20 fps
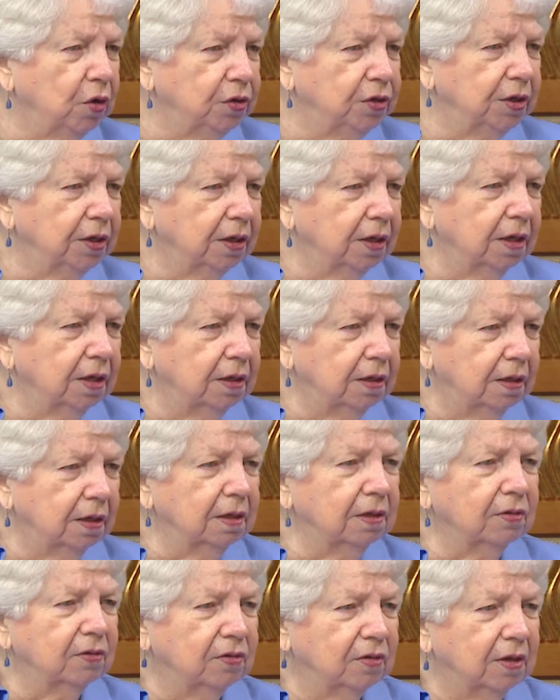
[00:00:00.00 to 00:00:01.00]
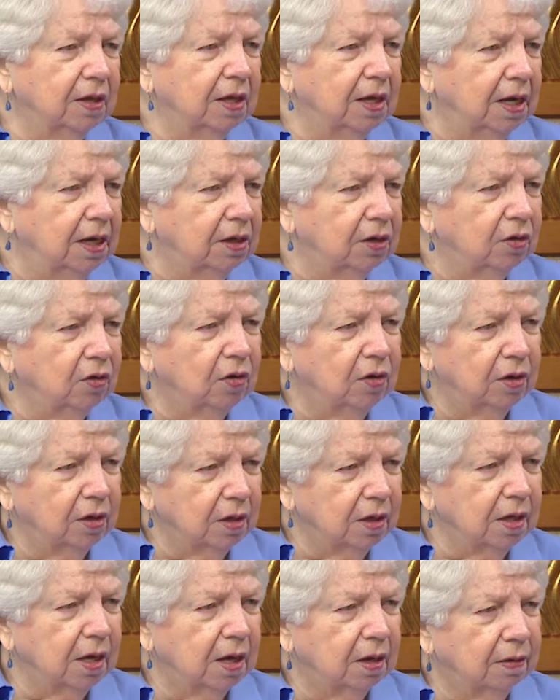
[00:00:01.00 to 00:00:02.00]
Arctic and yeah, Stanford,
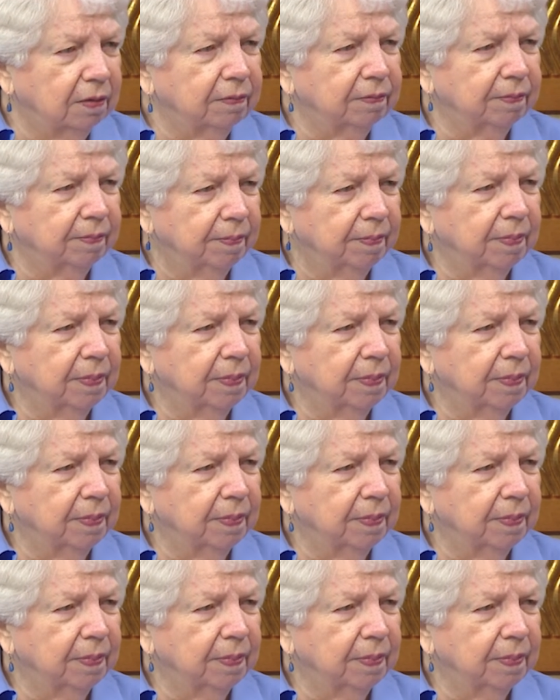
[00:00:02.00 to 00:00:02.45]
exactly. Yeah.